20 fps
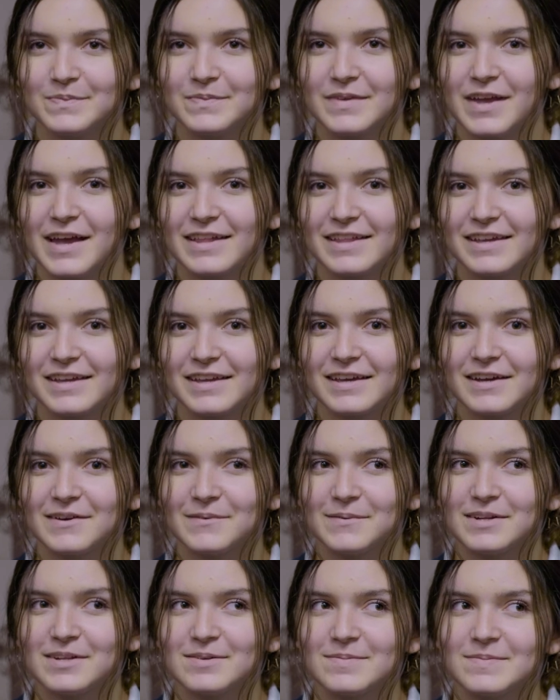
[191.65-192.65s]
I think I
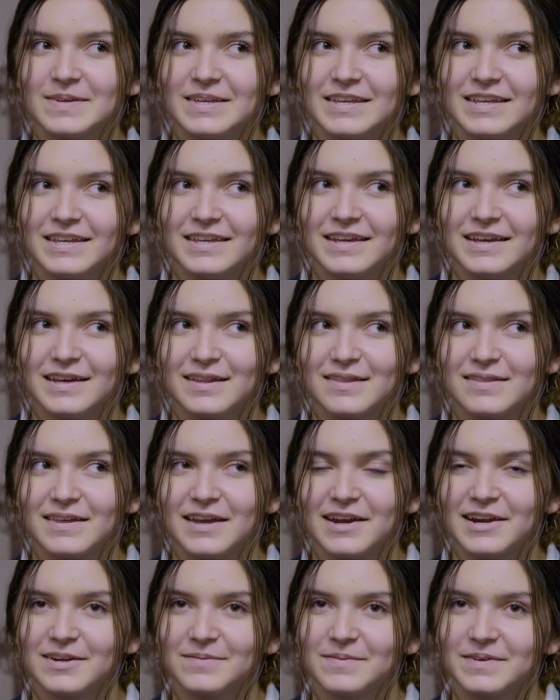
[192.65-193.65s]
want to be a
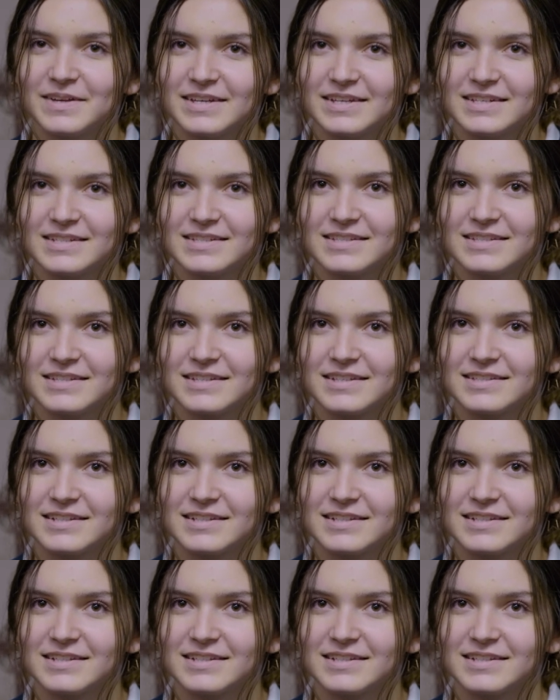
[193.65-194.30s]
therapist.